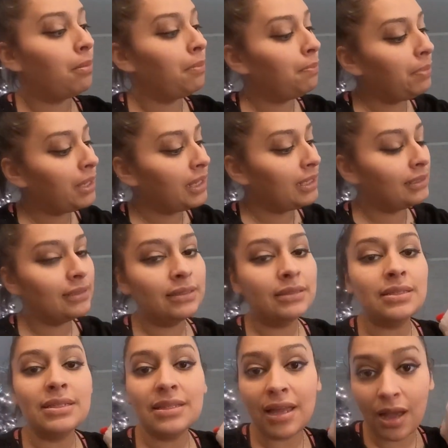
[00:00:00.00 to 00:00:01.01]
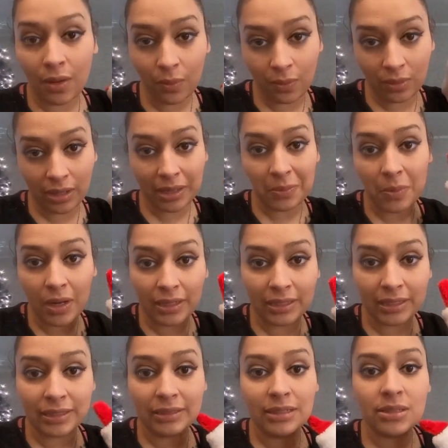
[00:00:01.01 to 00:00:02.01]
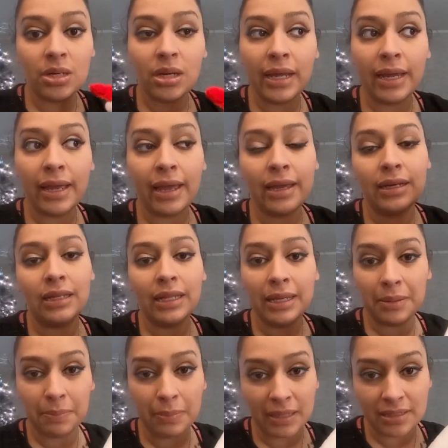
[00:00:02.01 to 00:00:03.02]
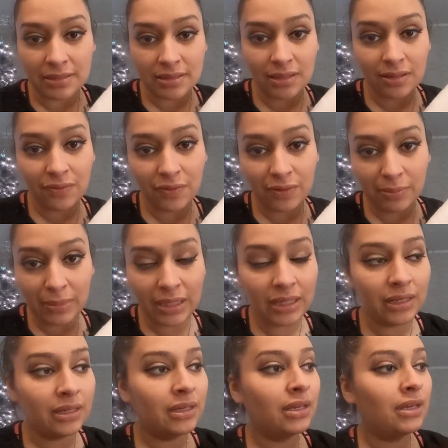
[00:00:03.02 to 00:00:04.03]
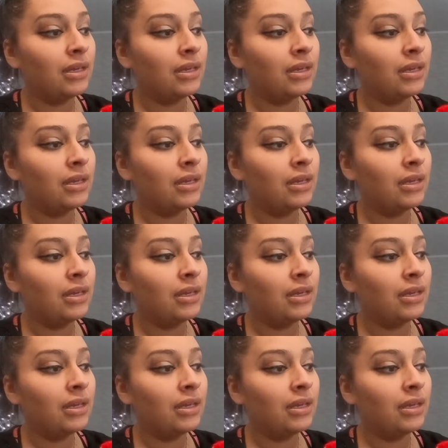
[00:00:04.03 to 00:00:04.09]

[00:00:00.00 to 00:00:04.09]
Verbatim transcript: But this is not what I wanted. These are like kind of like basic for me.